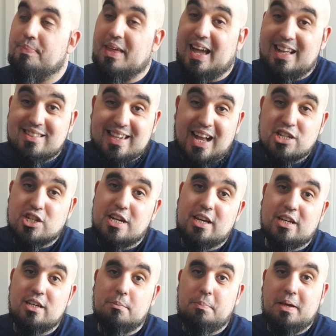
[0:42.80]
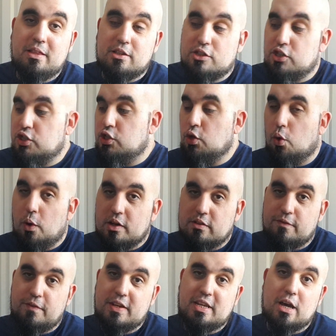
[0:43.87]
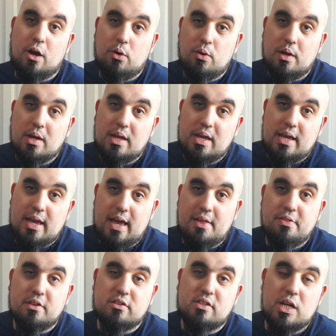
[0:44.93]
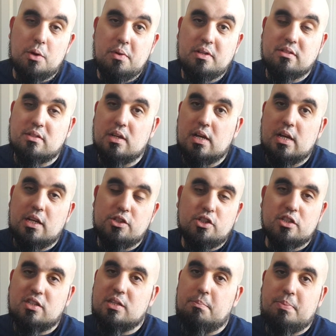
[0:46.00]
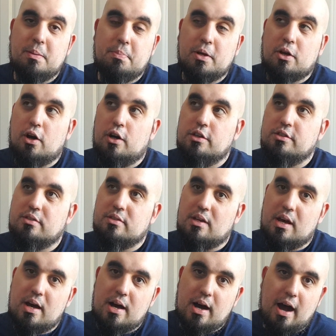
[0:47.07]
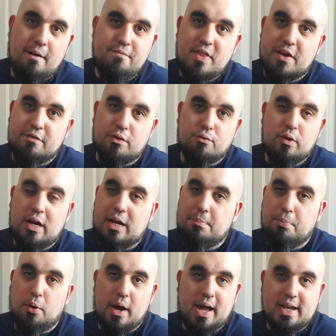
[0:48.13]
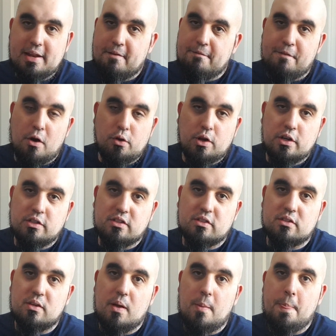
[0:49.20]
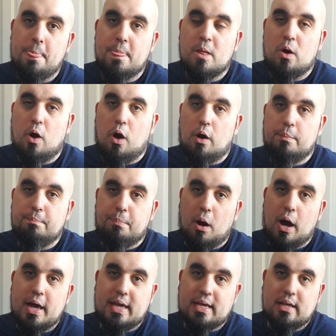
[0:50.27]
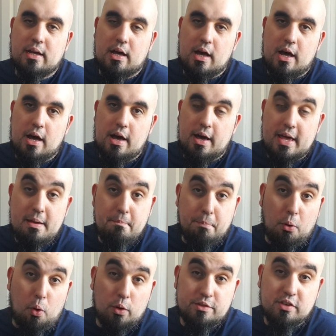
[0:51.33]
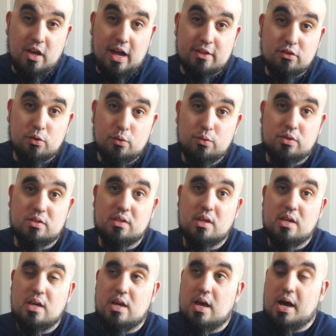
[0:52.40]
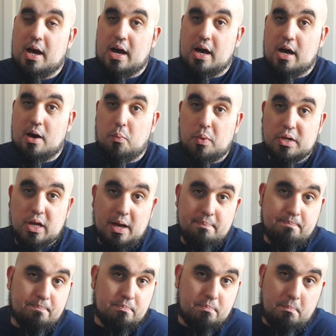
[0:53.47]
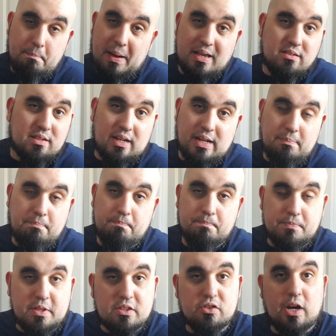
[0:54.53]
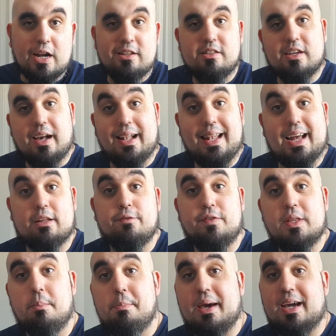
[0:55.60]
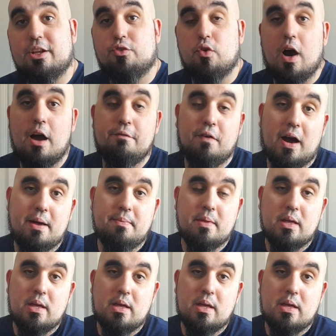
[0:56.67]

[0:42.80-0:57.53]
It's actually going to be the shortest video in the series, just simply because I've never really put any focus on buying import titles. When I basically decided to collect for the Mega Drive, I